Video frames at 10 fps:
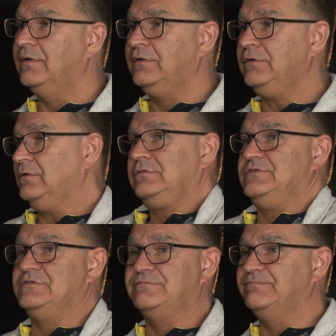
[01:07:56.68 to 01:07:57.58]
You know,
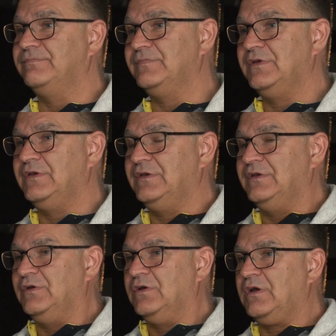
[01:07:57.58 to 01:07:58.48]

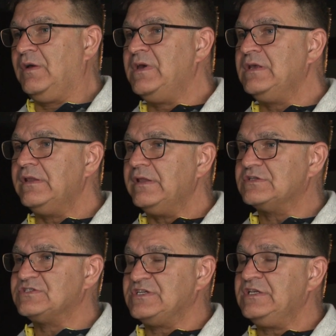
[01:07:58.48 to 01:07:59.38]
I mean,
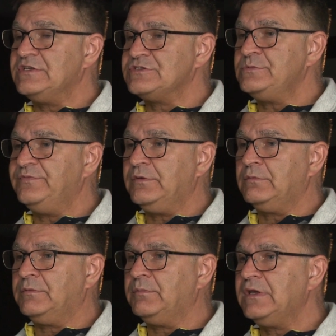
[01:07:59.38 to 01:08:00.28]
it's telling you something.
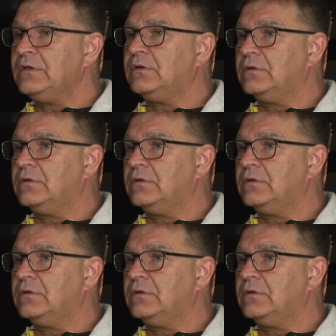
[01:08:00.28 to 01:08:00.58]
When me and